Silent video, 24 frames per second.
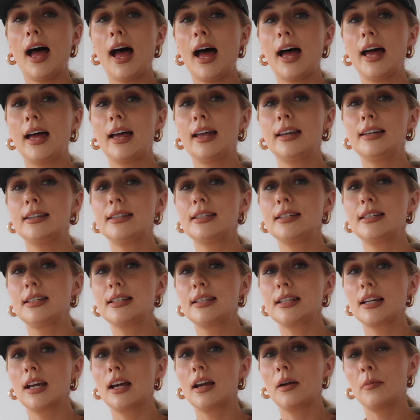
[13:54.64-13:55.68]

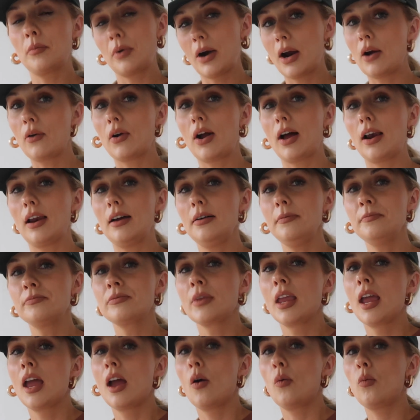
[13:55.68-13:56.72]
and brown color
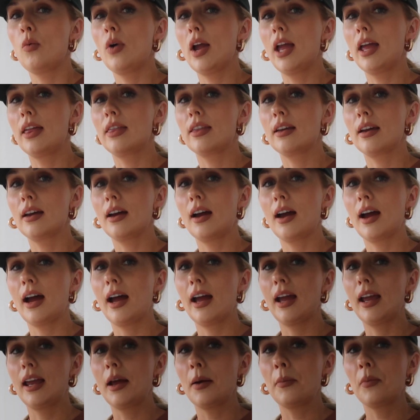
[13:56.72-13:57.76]
with
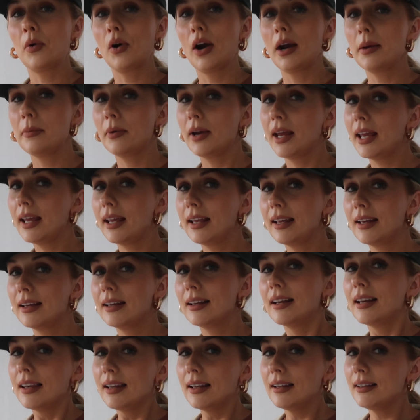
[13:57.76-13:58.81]
a bright pink,
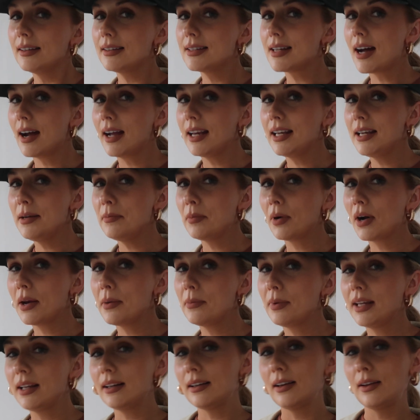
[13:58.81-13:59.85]
little tiny bright
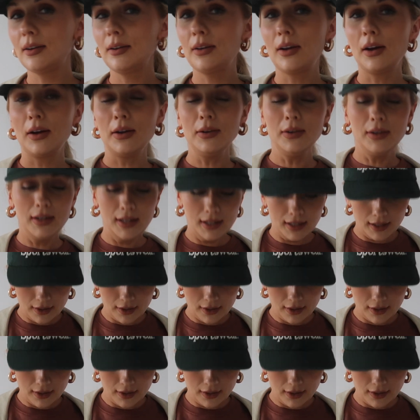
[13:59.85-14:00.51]
pink logo